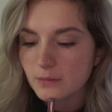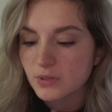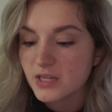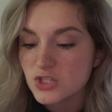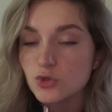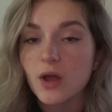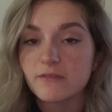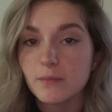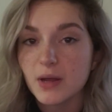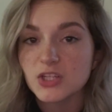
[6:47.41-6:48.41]
but I do
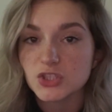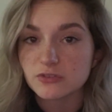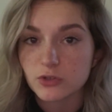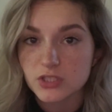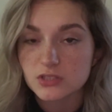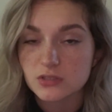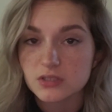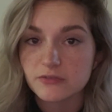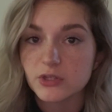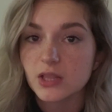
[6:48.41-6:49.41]
have a bunch of
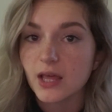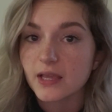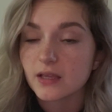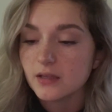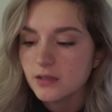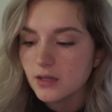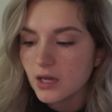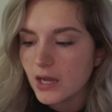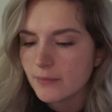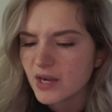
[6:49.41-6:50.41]
crystals if you'd like,
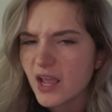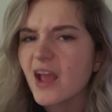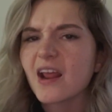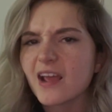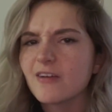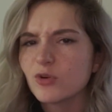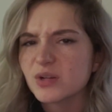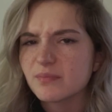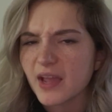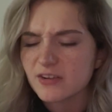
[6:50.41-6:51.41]
and I have
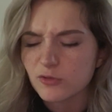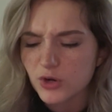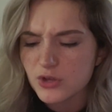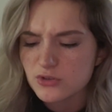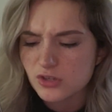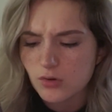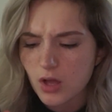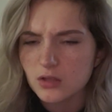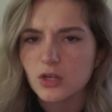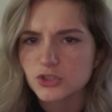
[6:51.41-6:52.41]
one in mind for you, so
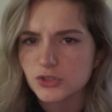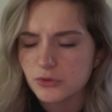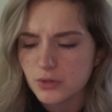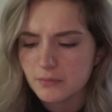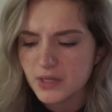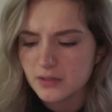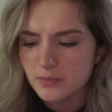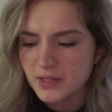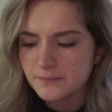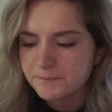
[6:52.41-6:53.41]
I'll show you in a bit.
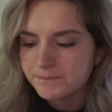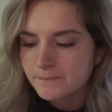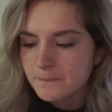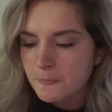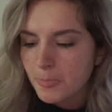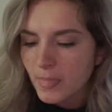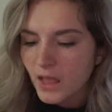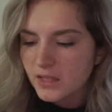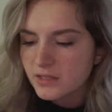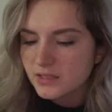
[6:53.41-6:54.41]
But
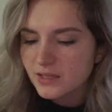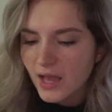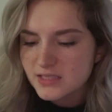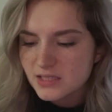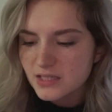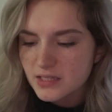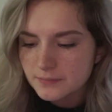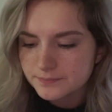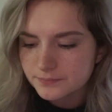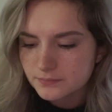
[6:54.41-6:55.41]
and then lastly,